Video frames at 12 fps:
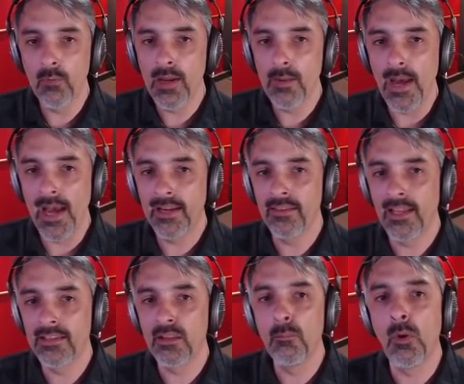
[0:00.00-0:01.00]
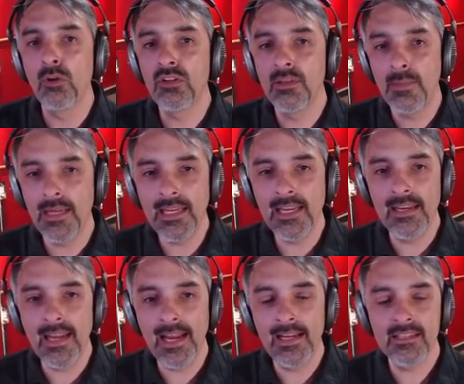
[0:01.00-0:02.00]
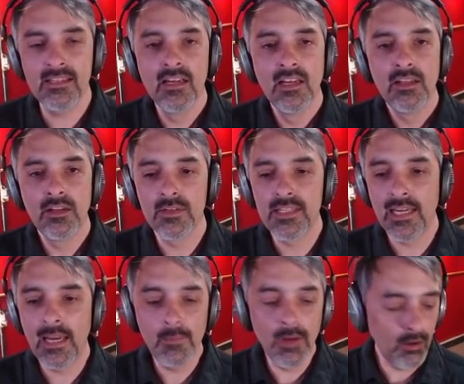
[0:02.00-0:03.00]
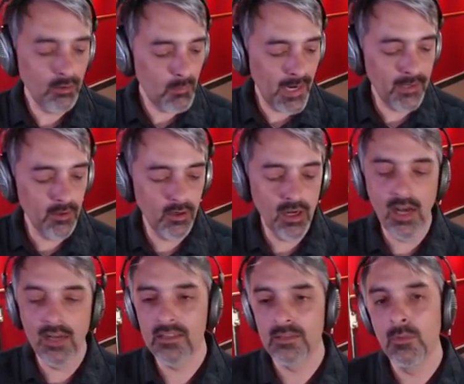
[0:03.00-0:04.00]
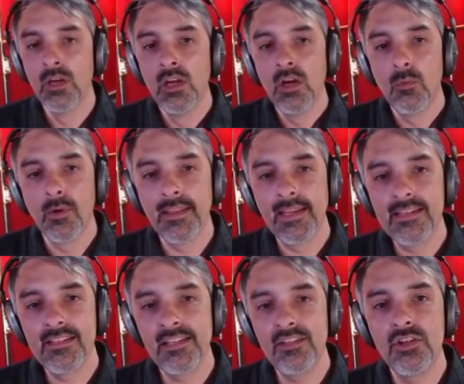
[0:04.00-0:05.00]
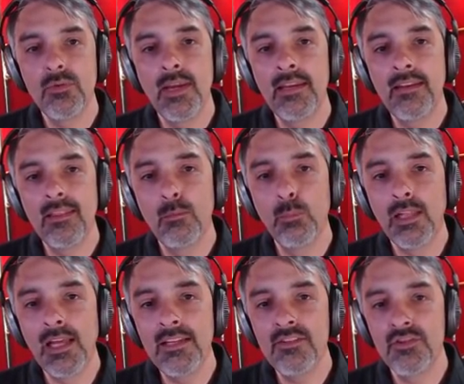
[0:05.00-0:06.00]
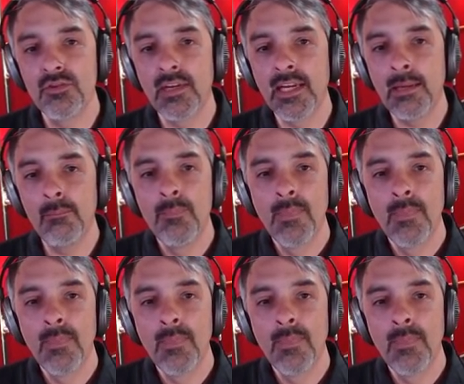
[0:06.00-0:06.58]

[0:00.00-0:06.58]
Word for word: Way back in like the multimedia days, there was a game called Microcosm where they sent you into the bloodstream